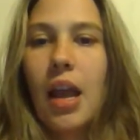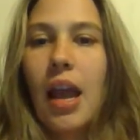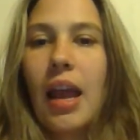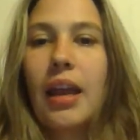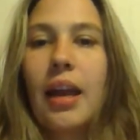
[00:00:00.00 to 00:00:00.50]

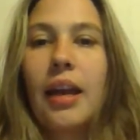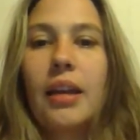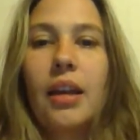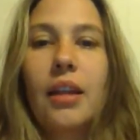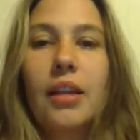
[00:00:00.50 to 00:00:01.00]

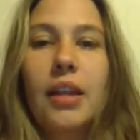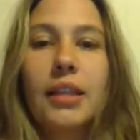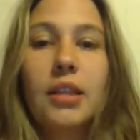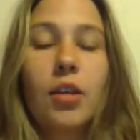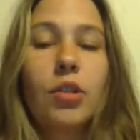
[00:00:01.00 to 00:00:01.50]
And
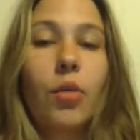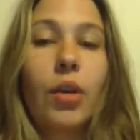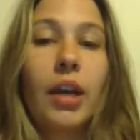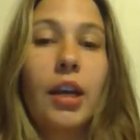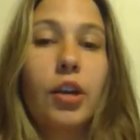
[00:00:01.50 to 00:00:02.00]
that's also
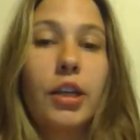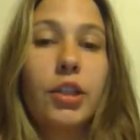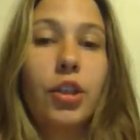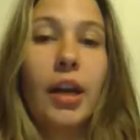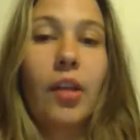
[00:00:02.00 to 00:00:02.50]
going to
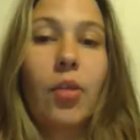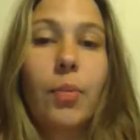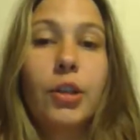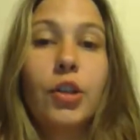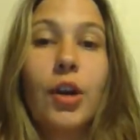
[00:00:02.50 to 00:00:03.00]
increase your health
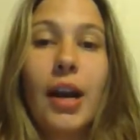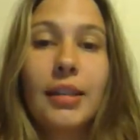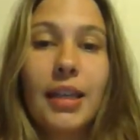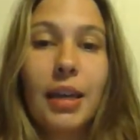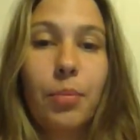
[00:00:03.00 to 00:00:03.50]
because you're
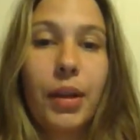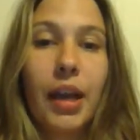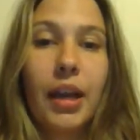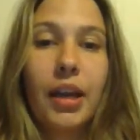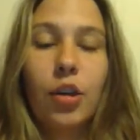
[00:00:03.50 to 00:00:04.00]
outside
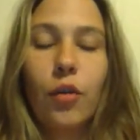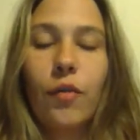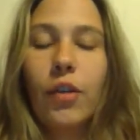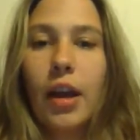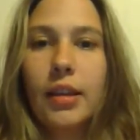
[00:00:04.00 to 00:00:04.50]
playing, you've
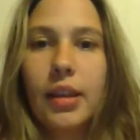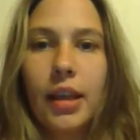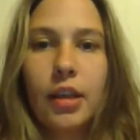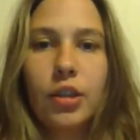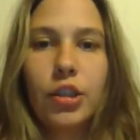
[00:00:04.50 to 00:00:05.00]
got the
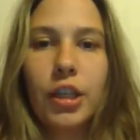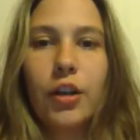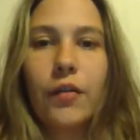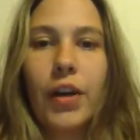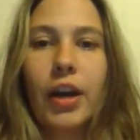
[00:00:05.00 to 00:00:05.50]
energy,
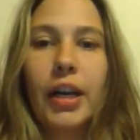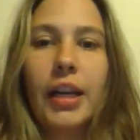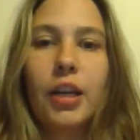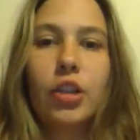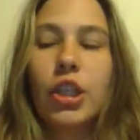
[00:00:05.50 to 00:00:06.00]
you're very
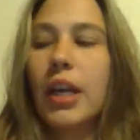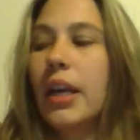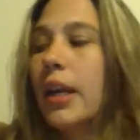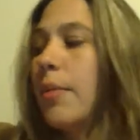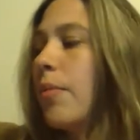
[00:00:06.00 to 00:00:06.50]

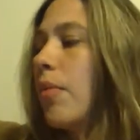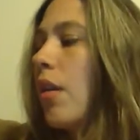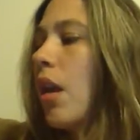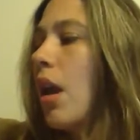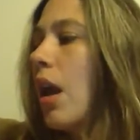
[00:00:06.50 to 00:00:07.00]
energetic.
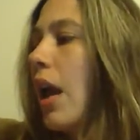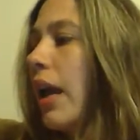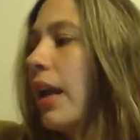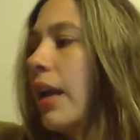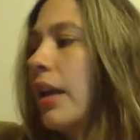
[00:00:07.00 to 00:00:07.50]

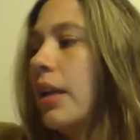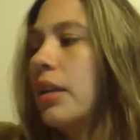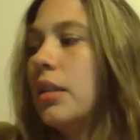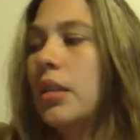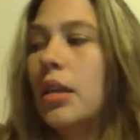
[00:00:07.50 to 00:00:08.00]

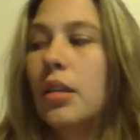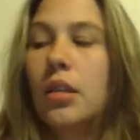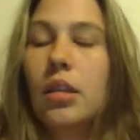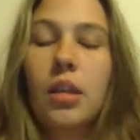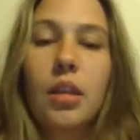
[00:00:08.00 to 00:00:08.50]
And
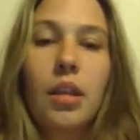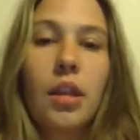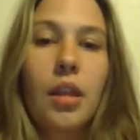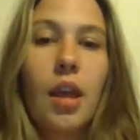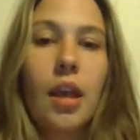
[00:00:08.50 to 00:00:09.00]

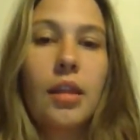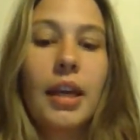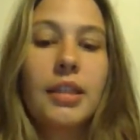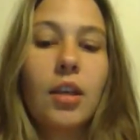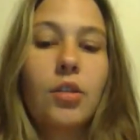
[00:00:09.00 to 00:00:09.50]

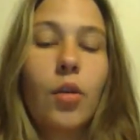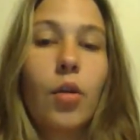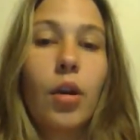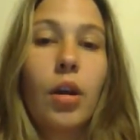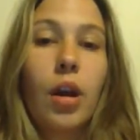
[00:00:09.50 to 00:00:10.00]
that's also
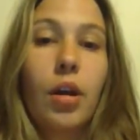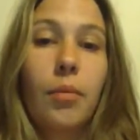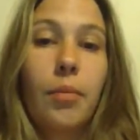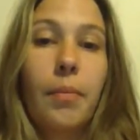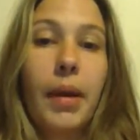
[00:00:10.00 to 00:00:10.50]
going to
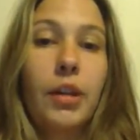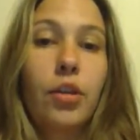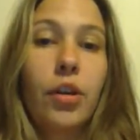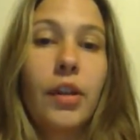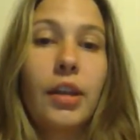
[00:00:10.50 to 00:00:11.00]
make
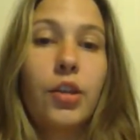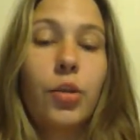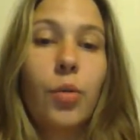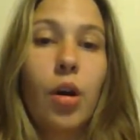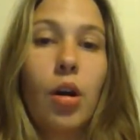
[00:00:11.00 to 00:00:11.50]
sure that
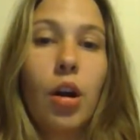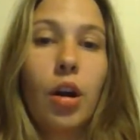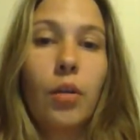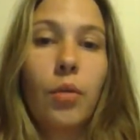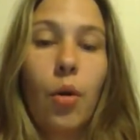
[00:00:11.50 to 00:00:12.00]
you
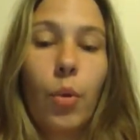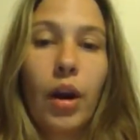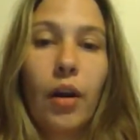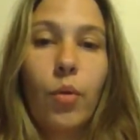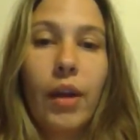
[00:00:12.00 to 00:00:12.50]
are
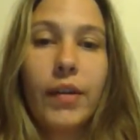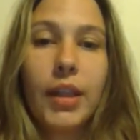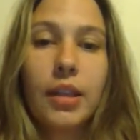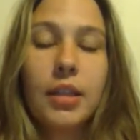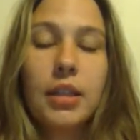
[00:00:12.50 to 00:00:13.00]
aware of
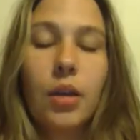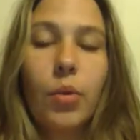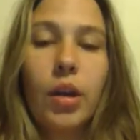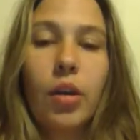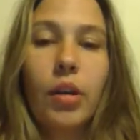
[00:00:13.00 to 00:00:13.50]
everything that's
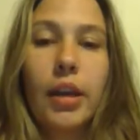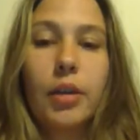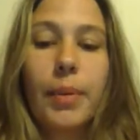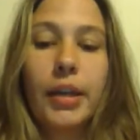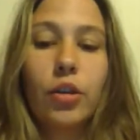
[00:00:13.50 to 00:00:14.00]
going on and
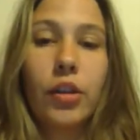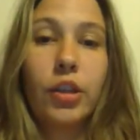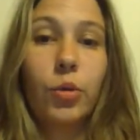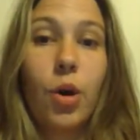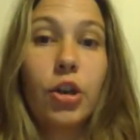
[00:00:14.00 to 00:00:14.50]
to make sure
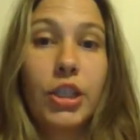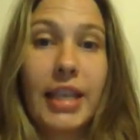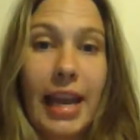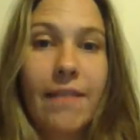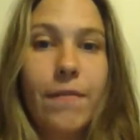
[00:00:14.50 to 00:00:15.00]
that you are safe.